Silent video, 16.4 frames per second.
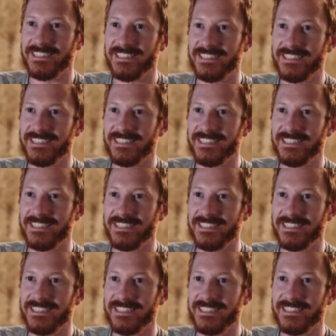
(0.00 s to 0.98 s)

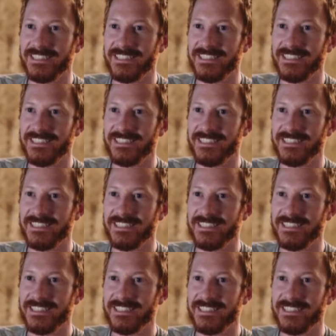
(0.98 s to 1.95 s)

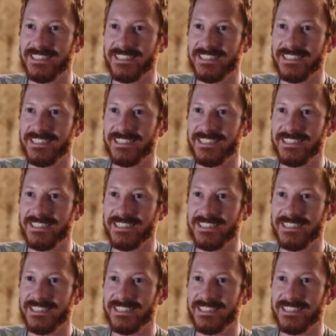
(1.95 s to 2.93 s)

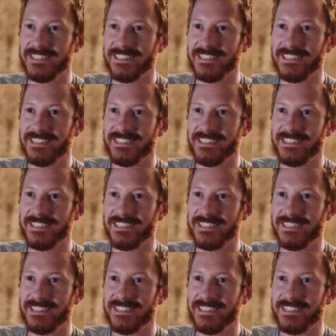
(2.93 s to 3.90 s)

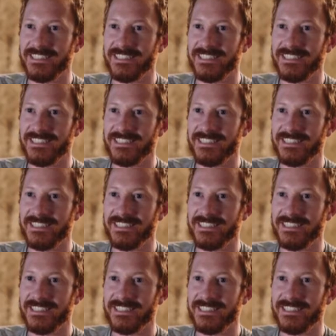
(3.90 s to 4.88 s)

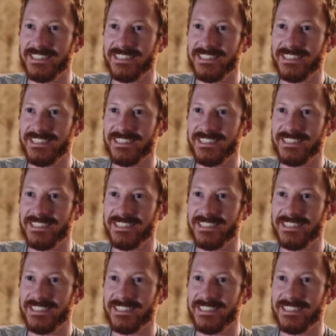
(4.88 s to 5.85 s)

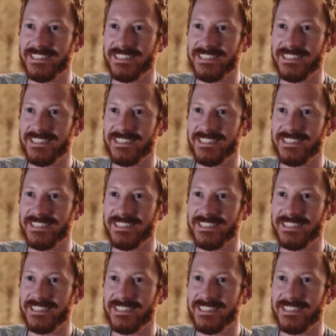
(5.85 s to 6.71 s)
No words are spoken by the person on screen.